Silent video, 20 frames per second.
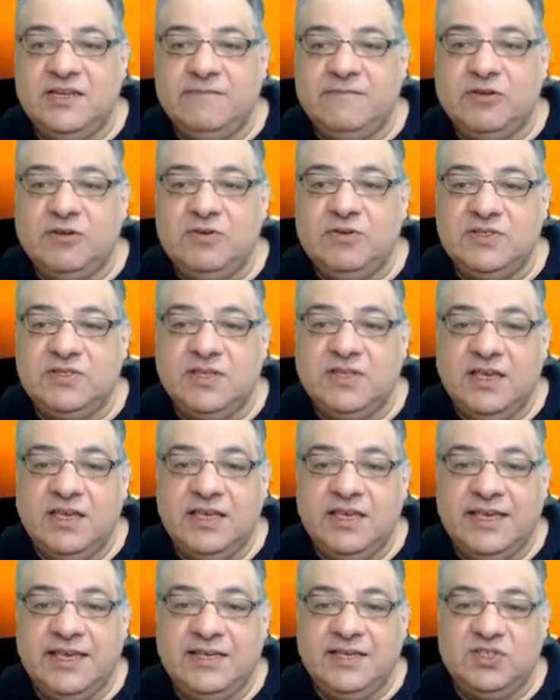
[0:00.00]
opponent's
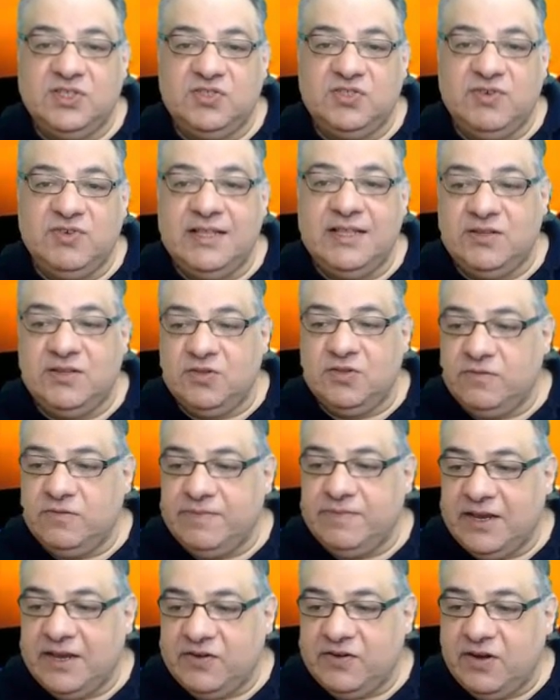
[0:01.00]
king stranded on the
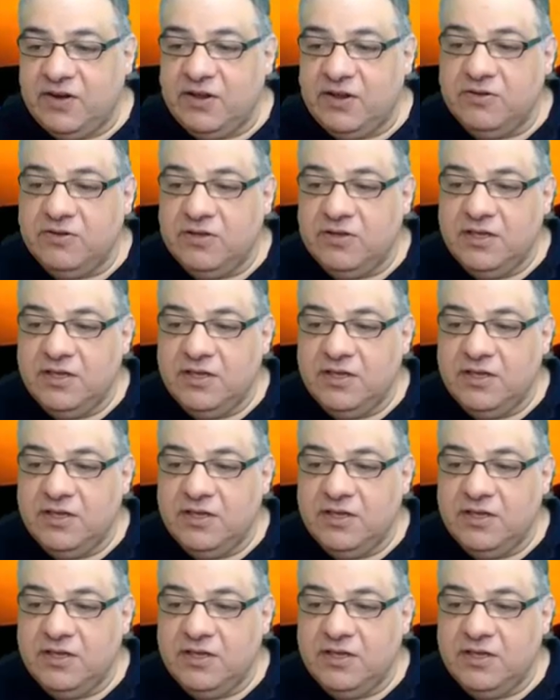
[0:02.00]
back row.